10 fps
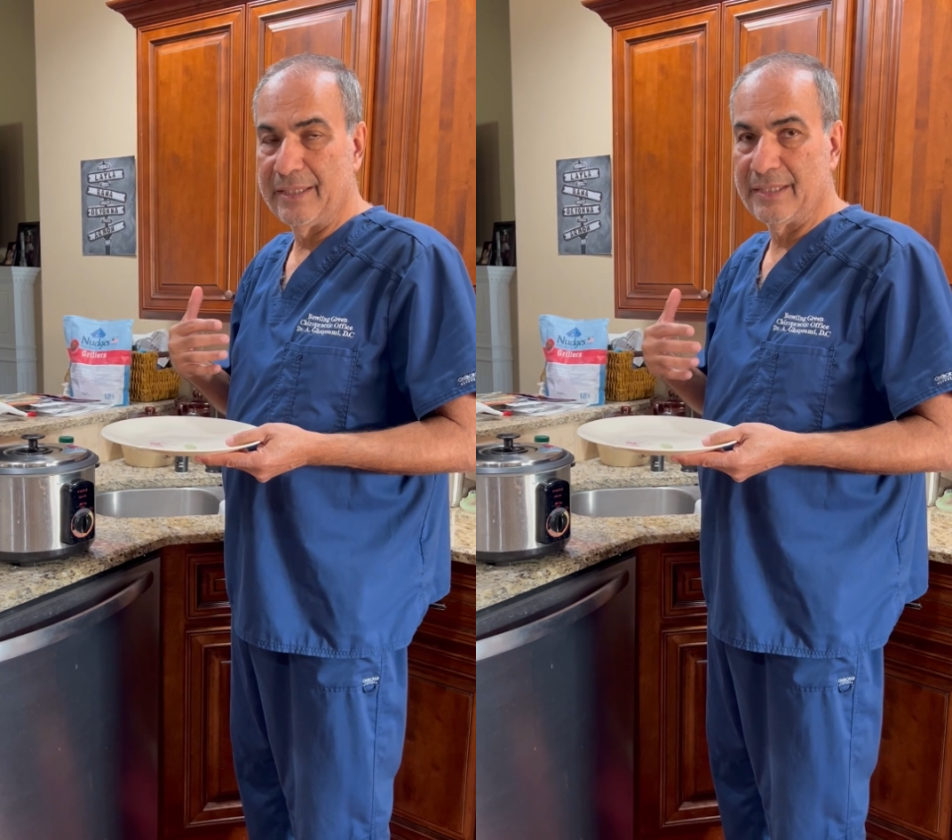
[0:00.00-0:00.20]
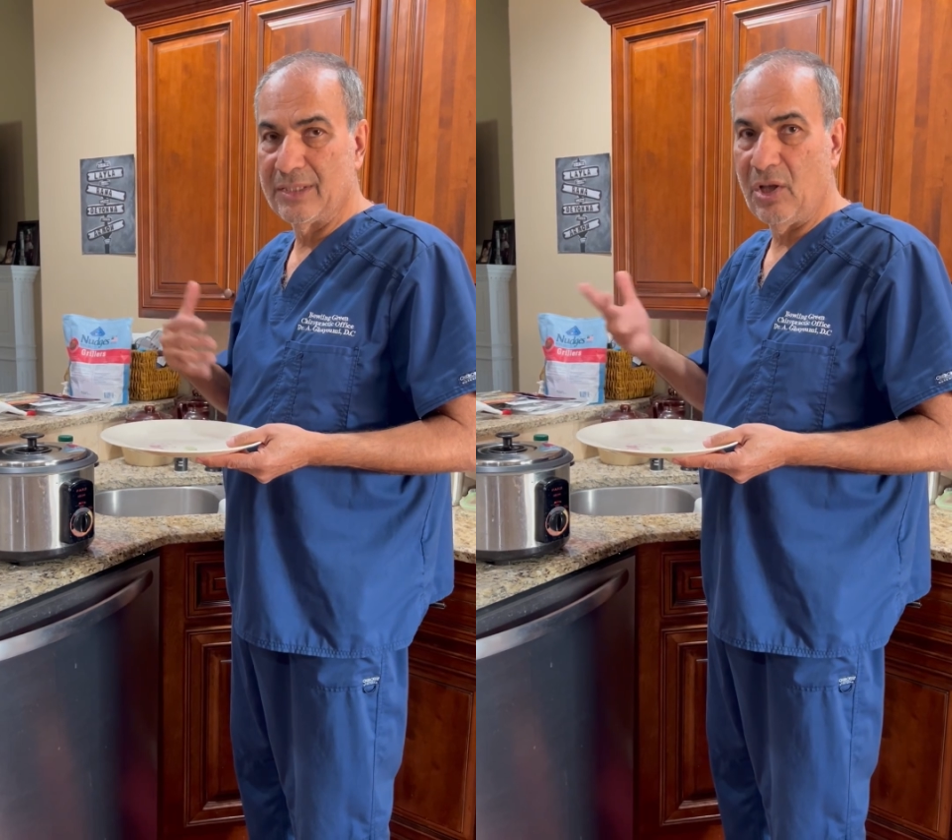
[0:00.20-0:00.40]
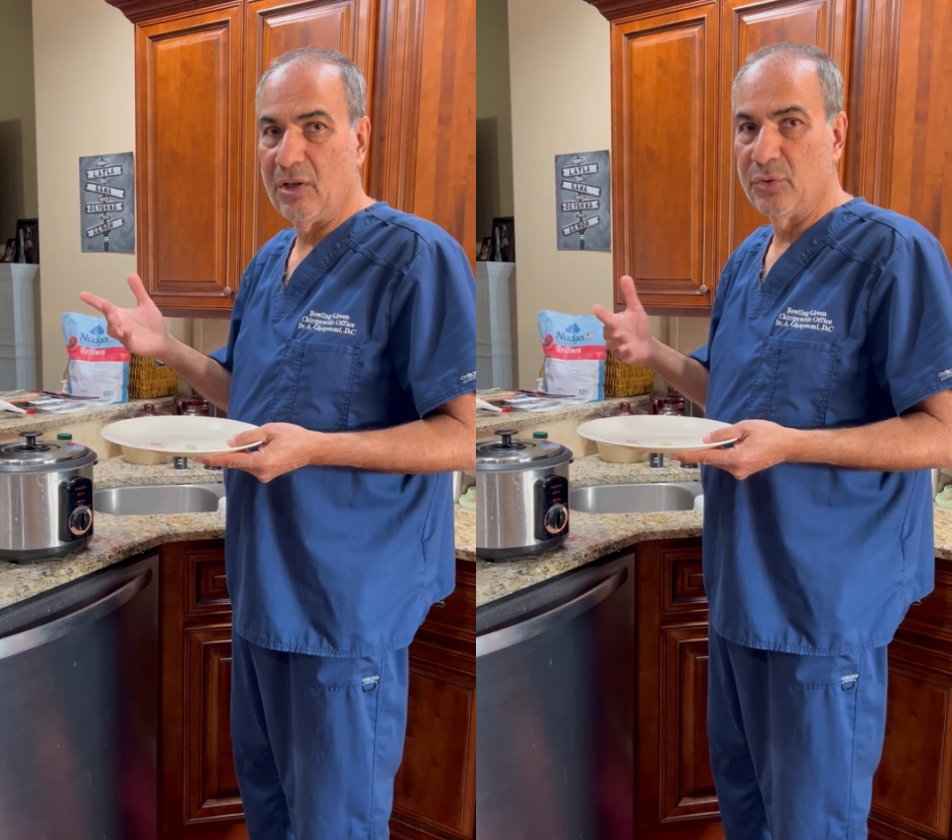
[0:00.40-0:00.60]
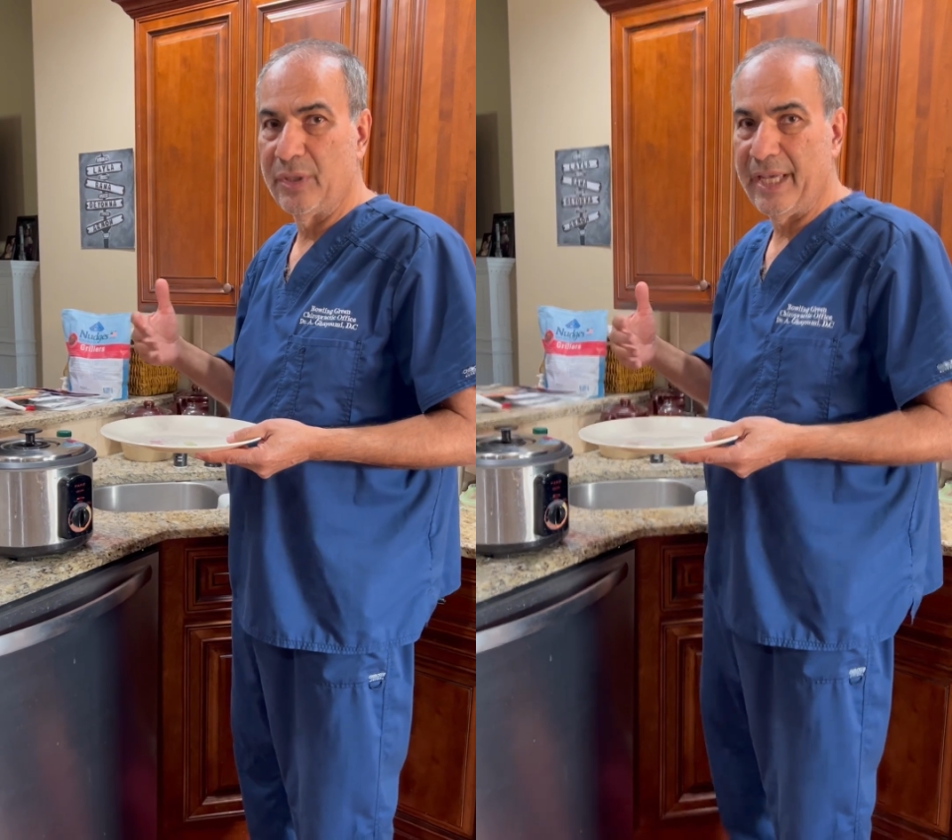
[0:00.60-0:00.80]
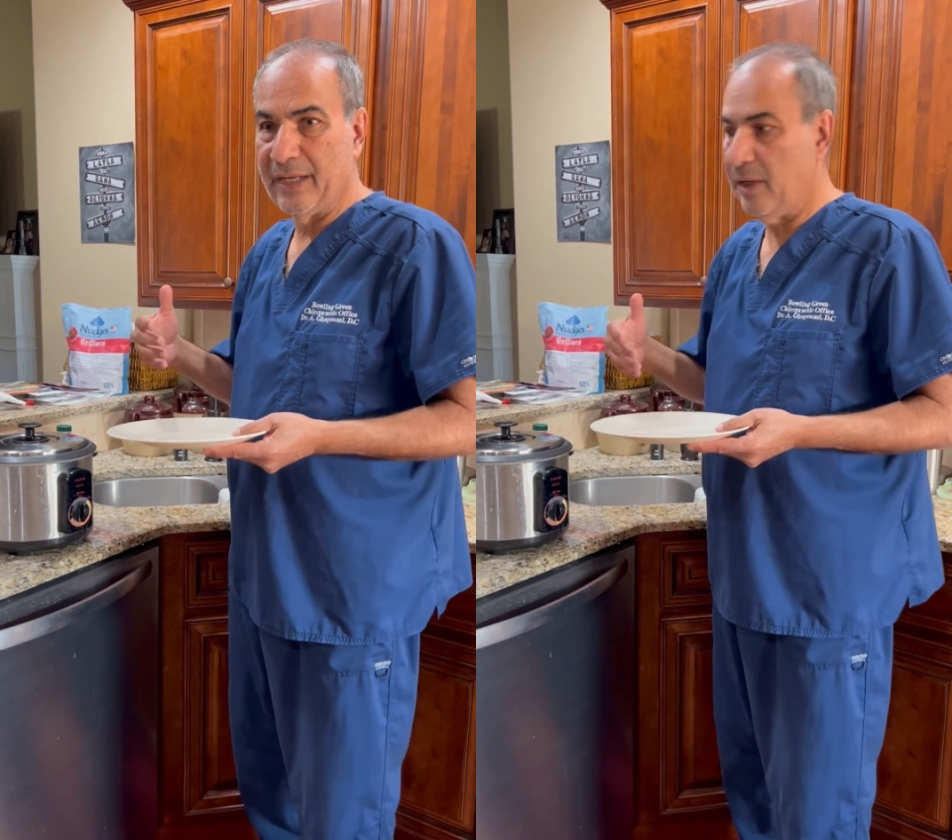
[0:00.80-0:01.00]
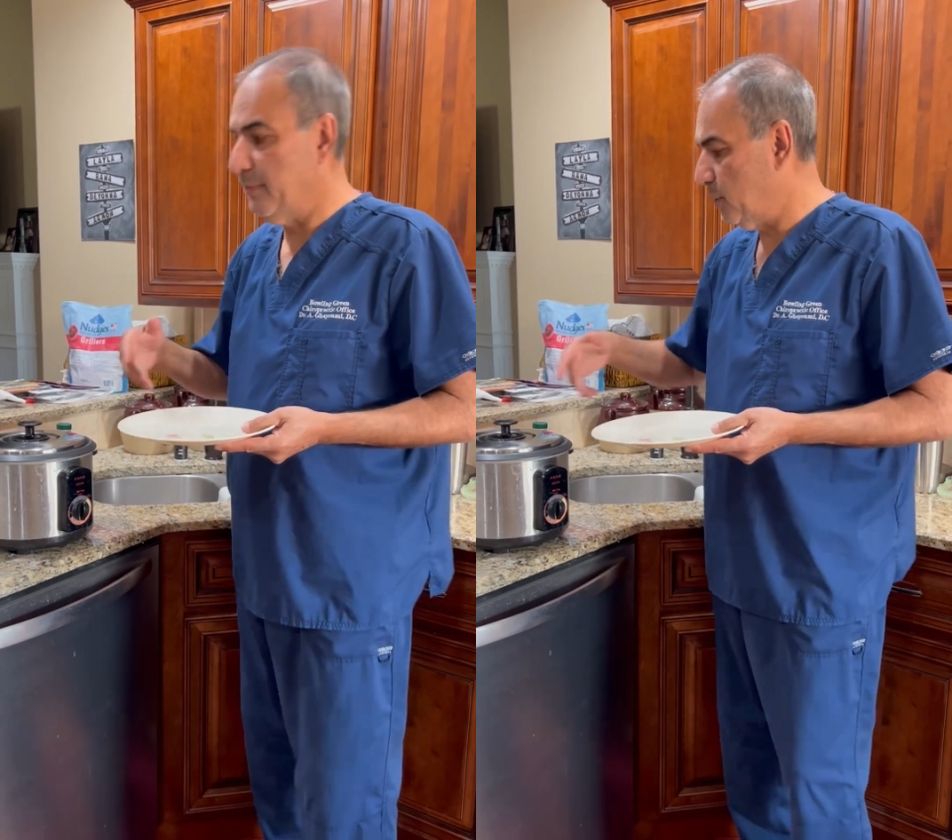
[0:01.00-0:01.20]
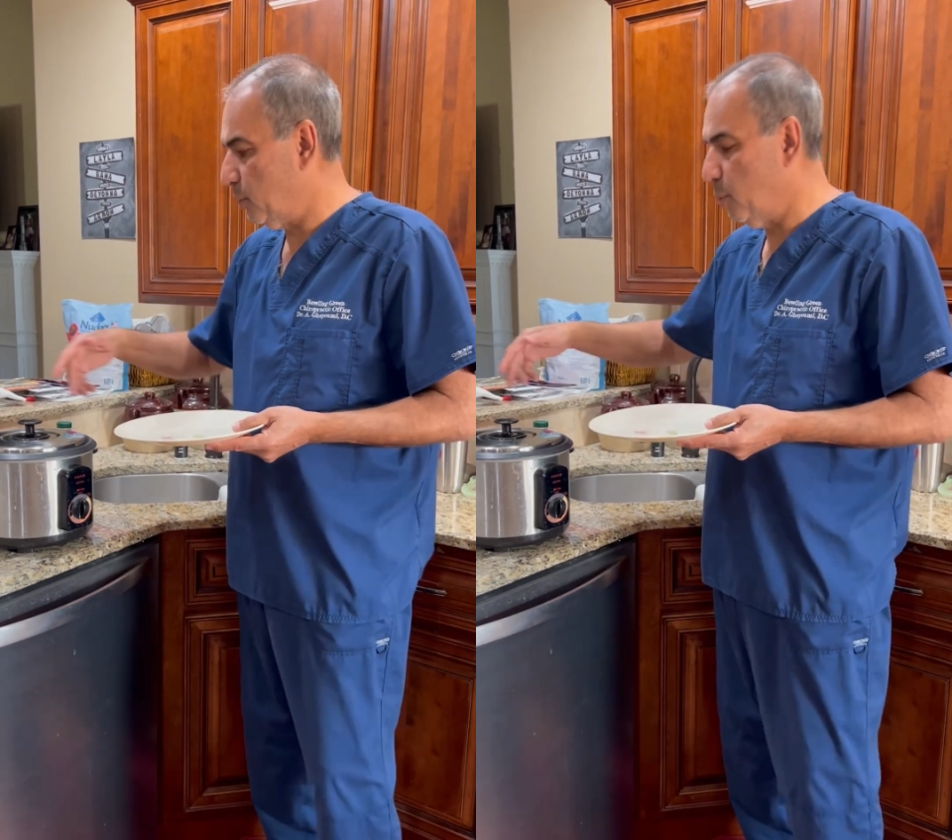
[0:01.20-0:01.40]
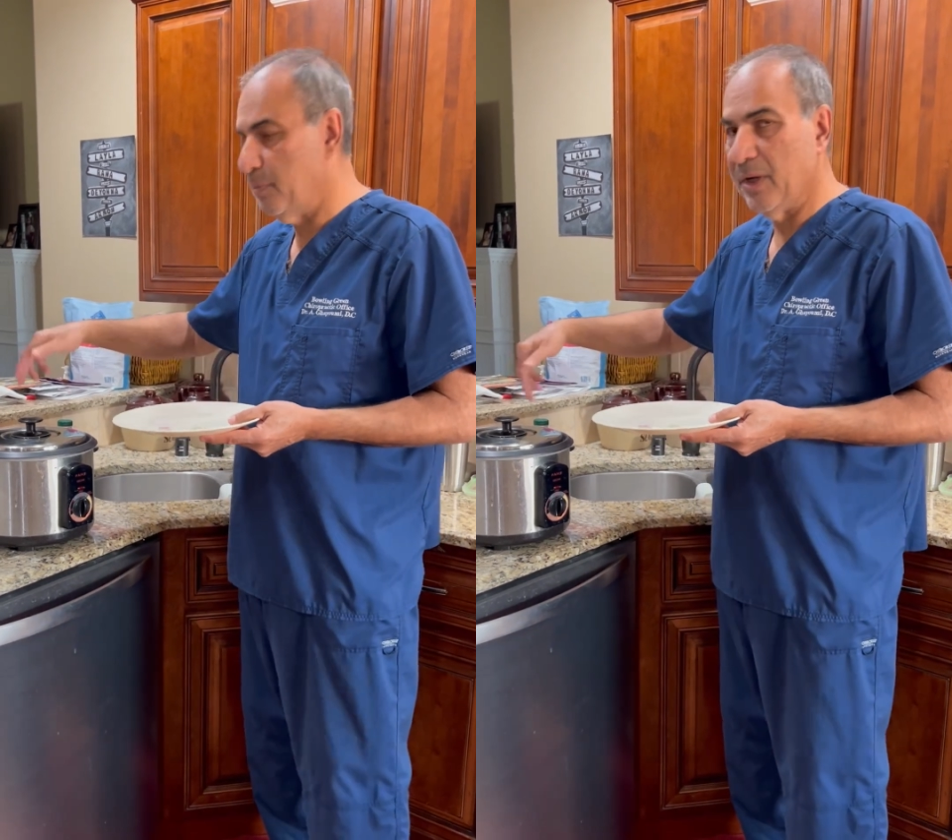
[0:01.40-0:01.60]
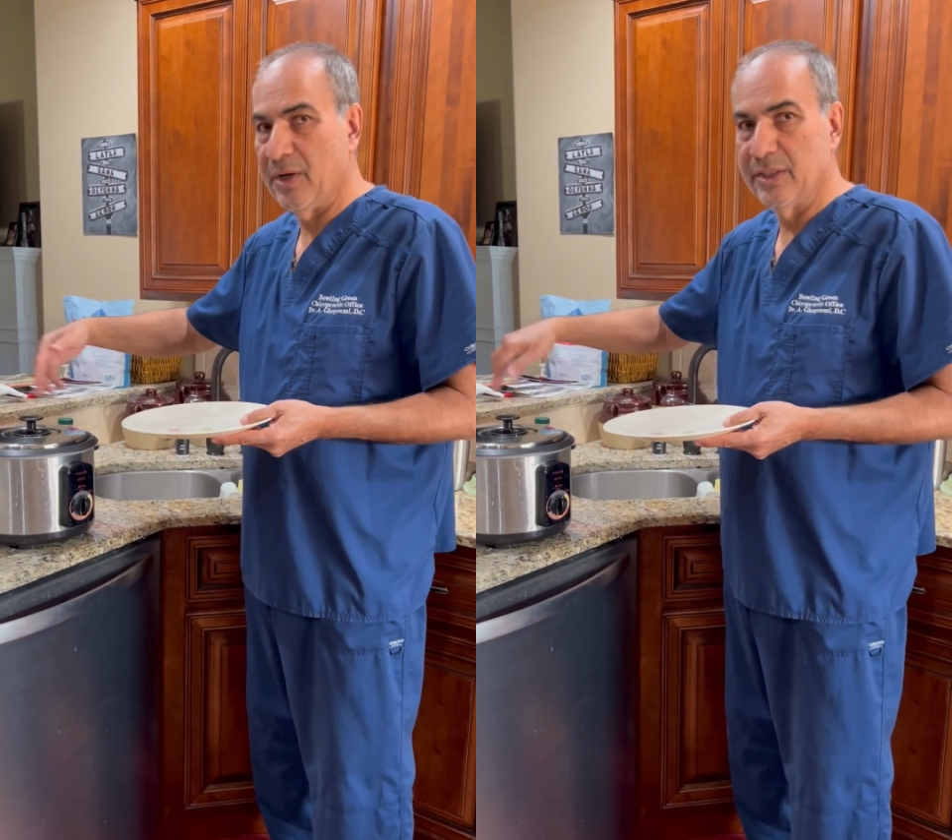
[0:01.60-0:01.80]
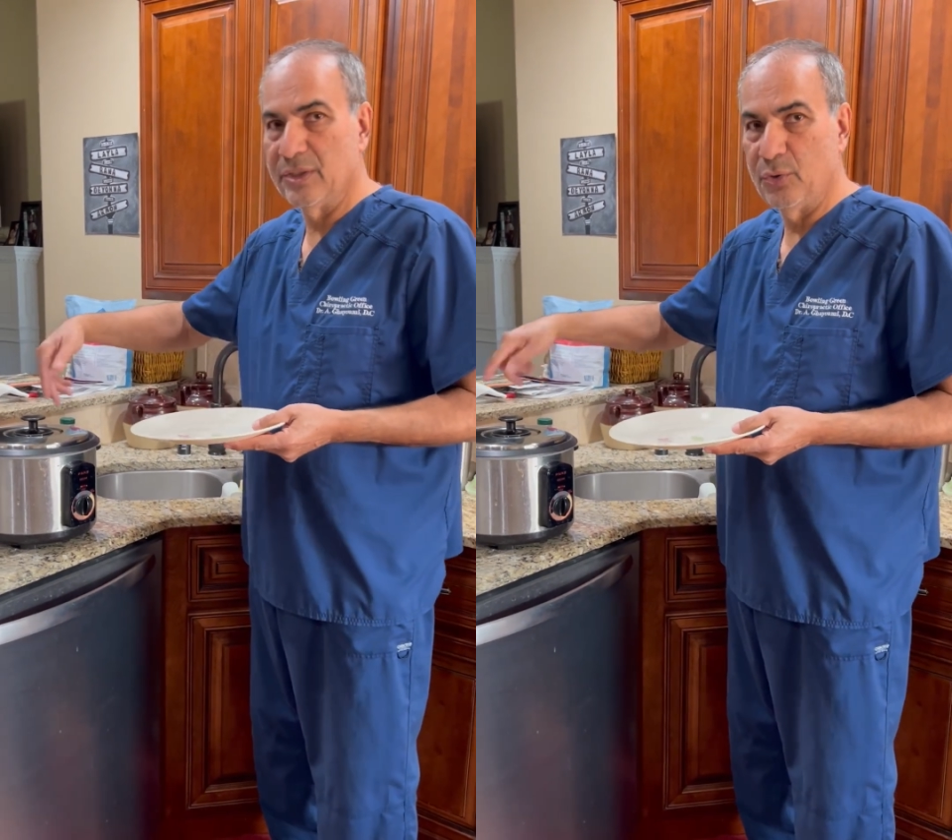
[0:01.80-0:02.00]
Salt you can always do
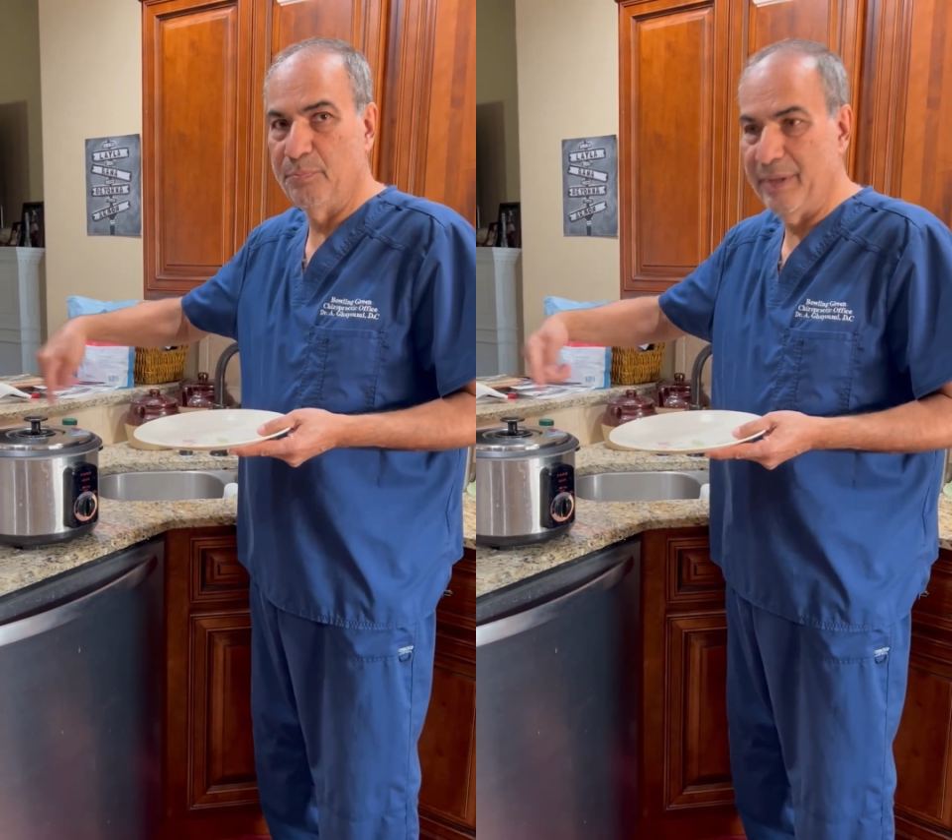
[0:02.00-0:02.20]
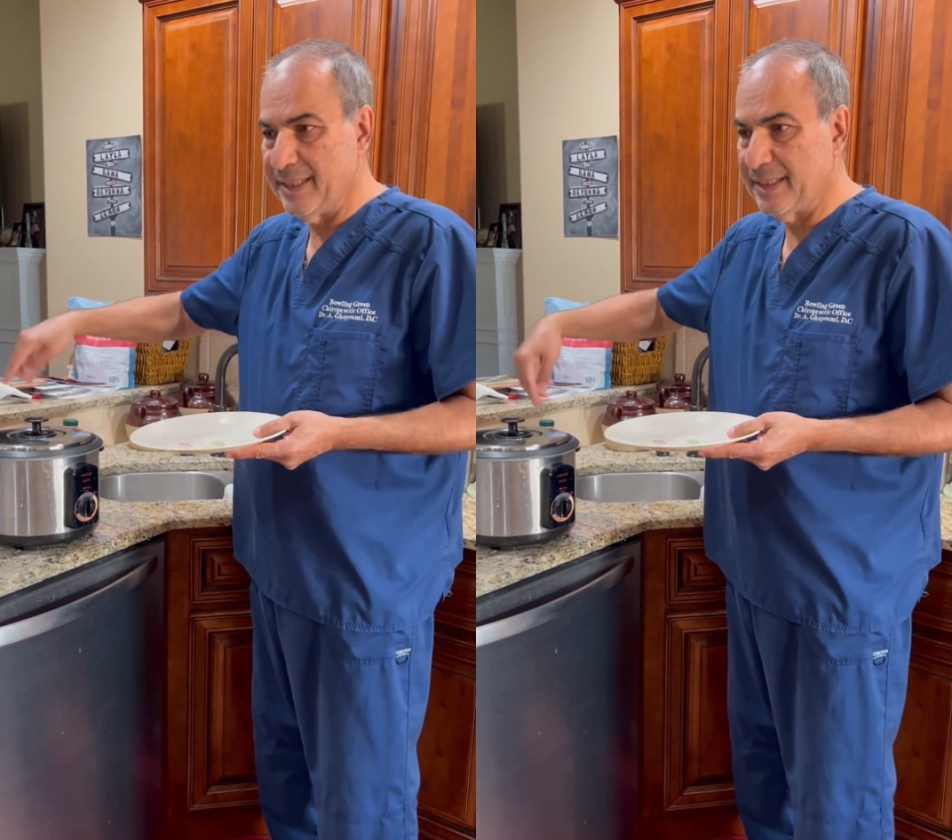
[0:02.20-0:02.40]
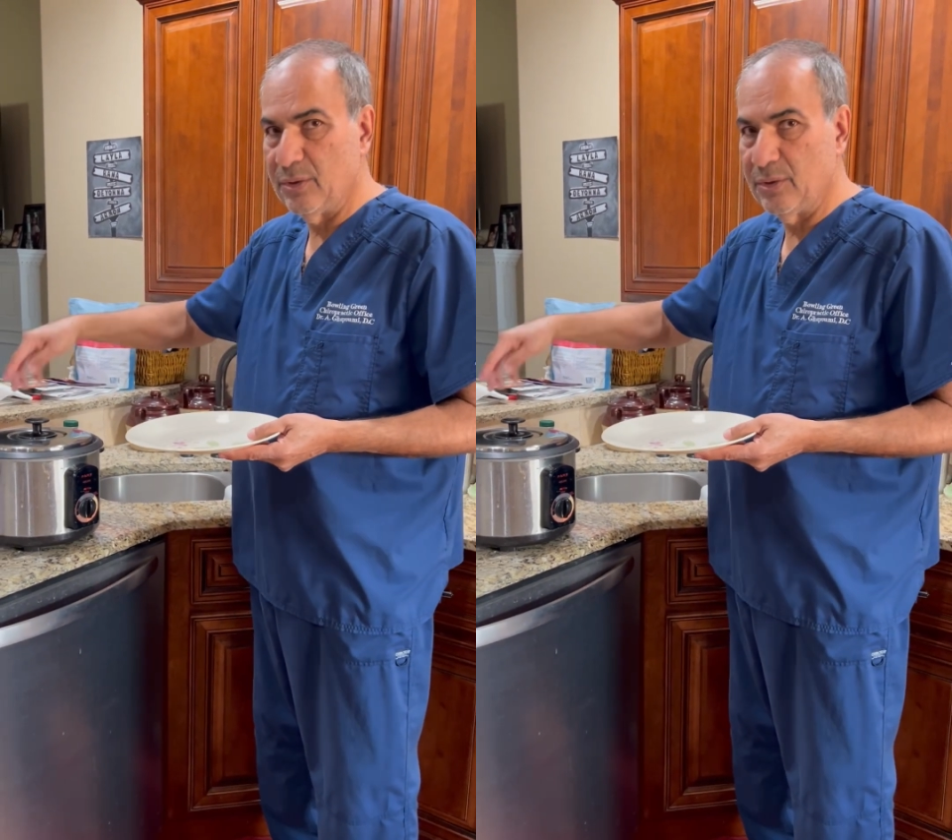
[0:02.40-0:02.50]
because you mix,